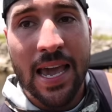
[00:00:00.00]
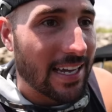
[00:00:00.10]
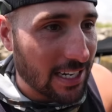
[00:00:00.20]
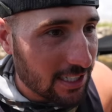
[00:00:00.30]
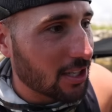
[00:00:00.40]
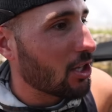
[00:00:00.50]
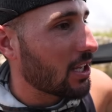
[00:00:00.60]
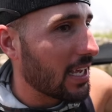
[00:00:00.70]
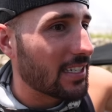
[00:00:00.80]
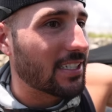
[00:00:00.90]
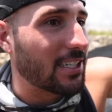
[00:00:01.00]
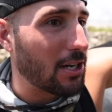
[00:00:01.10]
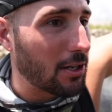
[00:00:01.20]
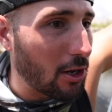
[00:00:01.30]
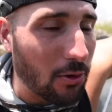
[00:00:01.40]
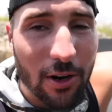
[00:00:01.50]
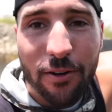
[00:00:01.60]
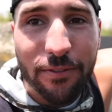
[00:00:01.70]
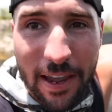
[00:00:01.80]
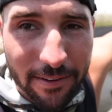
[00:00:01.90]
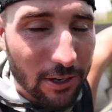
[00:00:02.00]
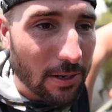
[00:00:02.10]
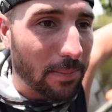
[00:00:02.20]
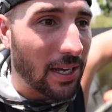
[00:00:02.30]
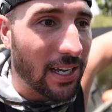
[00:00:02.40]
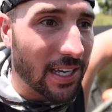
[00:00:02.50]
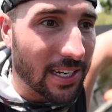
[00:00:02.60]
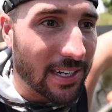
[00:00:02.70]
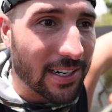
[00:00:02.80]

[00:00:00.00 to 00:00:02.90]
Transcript: It doesn't look like it's gonna go in our favor, but